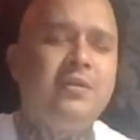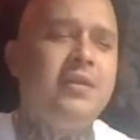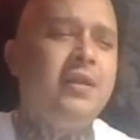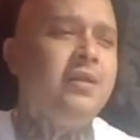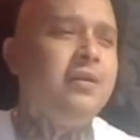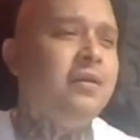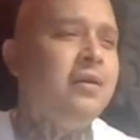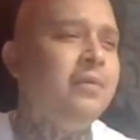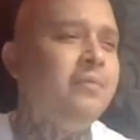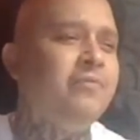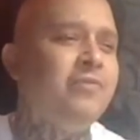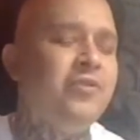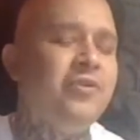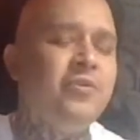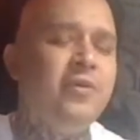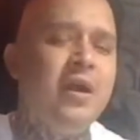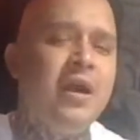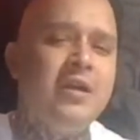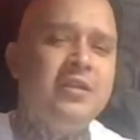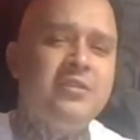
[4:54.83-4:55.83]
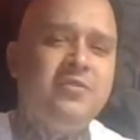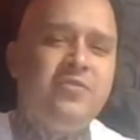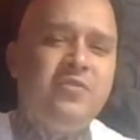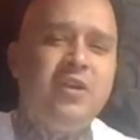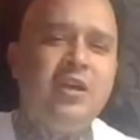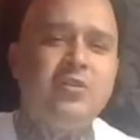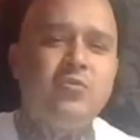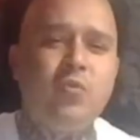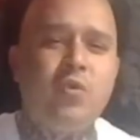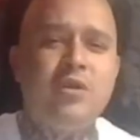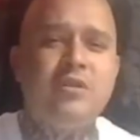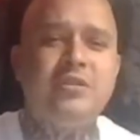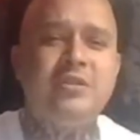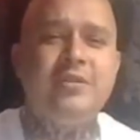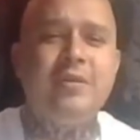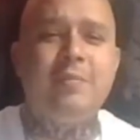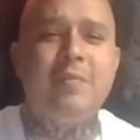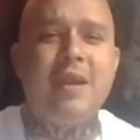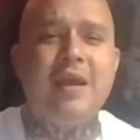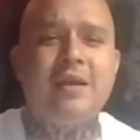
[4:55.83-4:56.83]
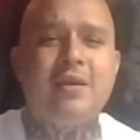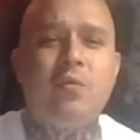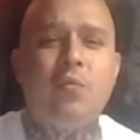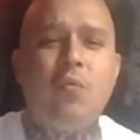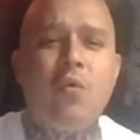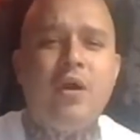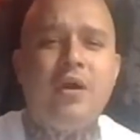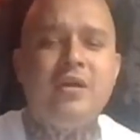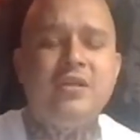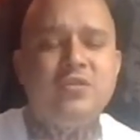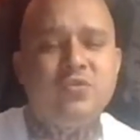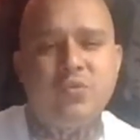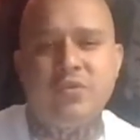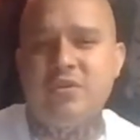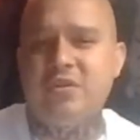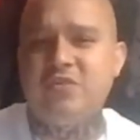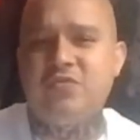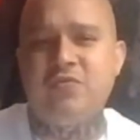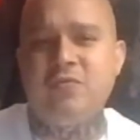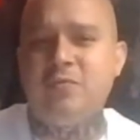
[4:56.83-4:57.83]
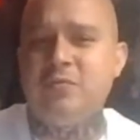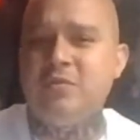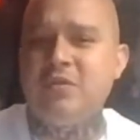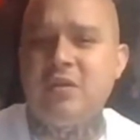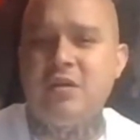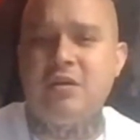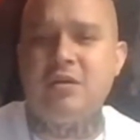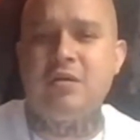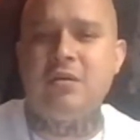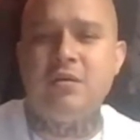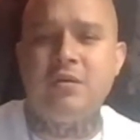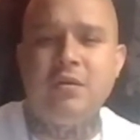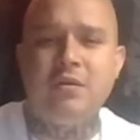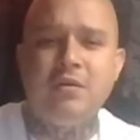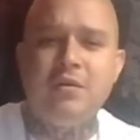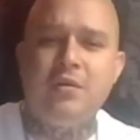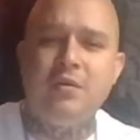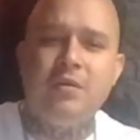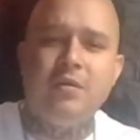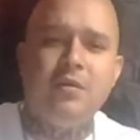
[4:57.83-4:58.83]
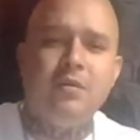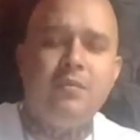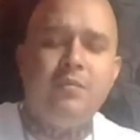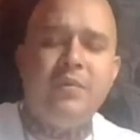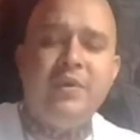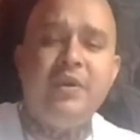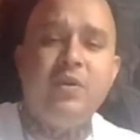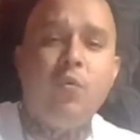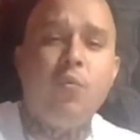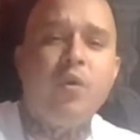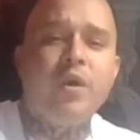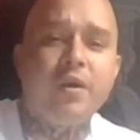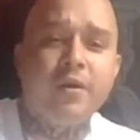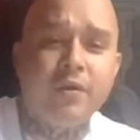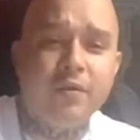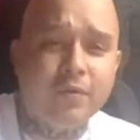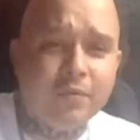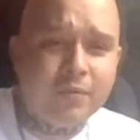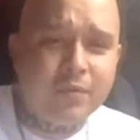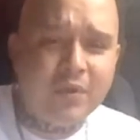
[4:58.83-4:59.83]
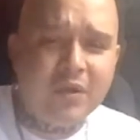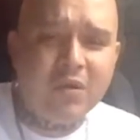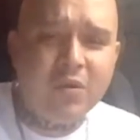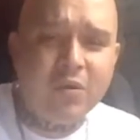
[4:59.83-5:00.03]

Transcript: up for you guys if you guys want to see the black and whites where this fool's being a weirdo. You know